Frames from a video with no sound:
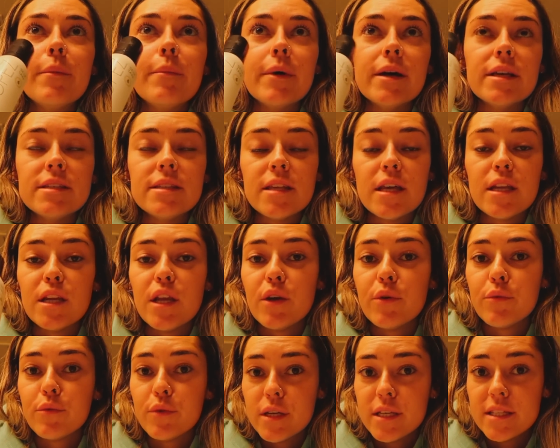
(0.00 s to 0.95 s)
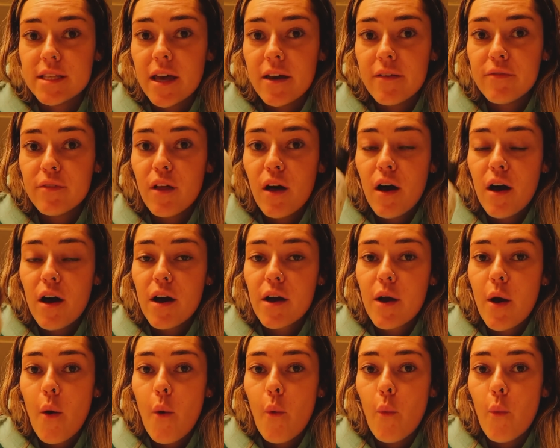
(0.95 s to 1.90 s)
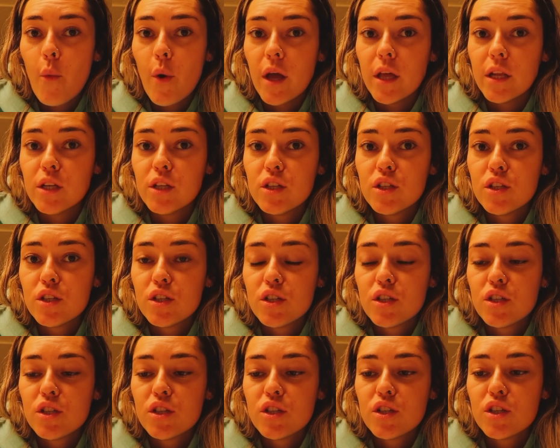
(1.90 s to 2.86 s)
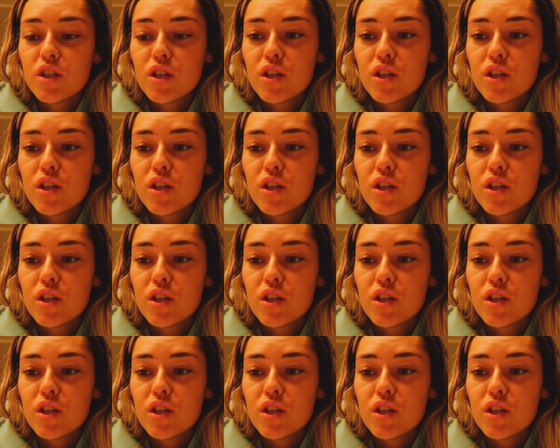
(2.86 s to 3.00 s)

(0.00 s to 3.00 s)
my Sunday reset vlog, which